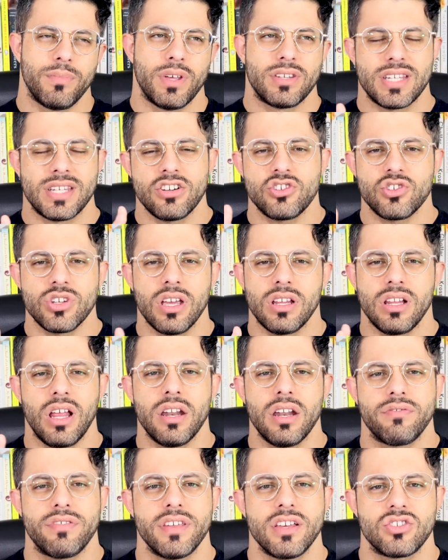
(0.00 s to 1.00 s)
essentially a
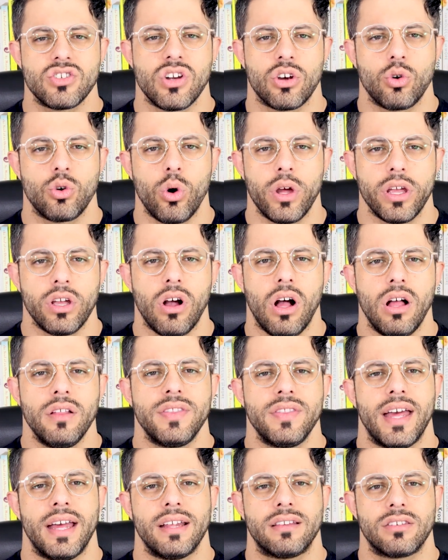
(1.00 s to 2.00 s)
lot of things are going
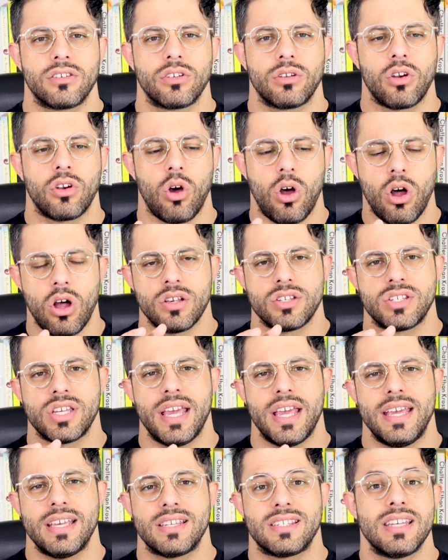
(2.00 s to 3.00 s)
on that cause
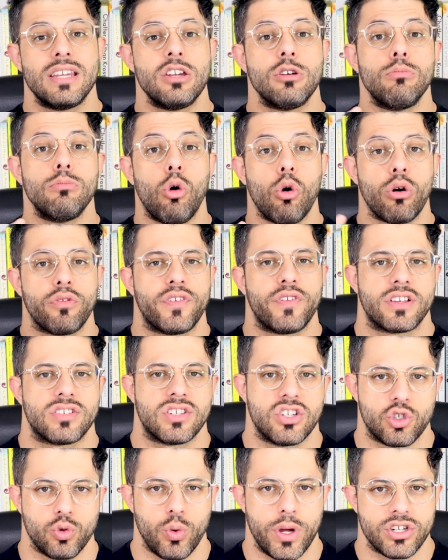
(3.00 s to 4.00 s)
a senomorphic
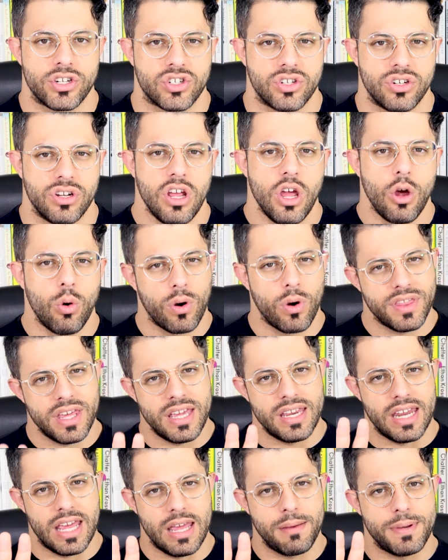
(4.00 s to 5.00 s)
situation, where
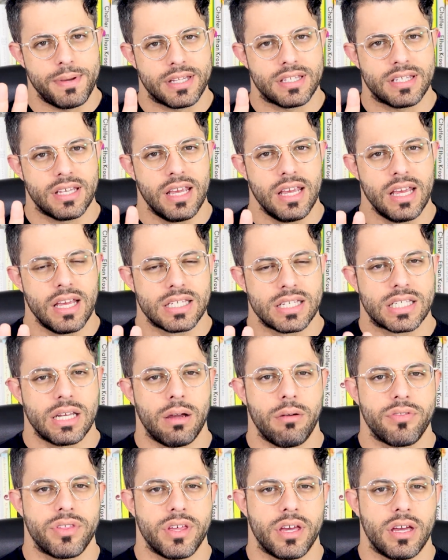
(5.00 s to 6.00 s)
they inhibit
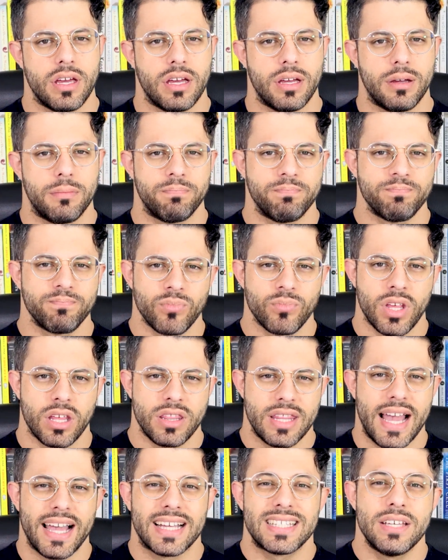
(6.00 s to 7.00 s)
some of
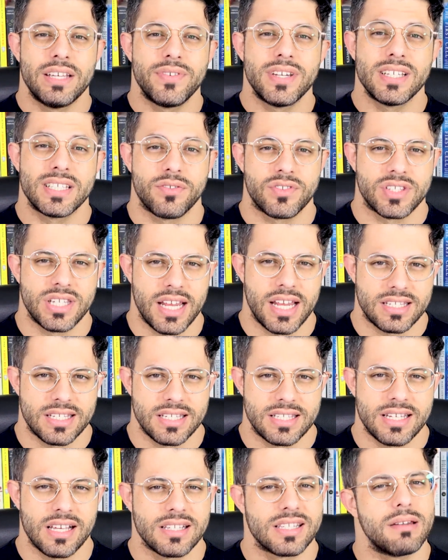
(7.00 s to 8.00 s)
the activities of
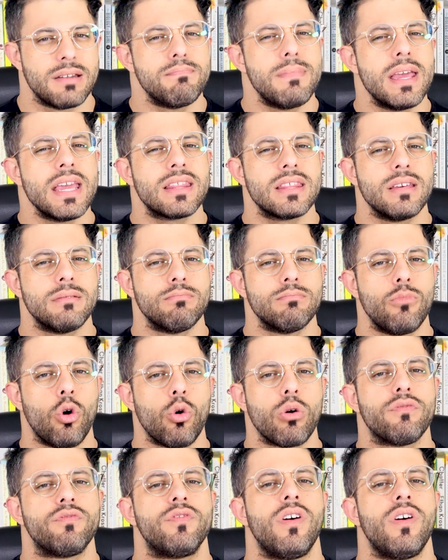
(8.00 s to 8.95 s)
senescent cells and make them more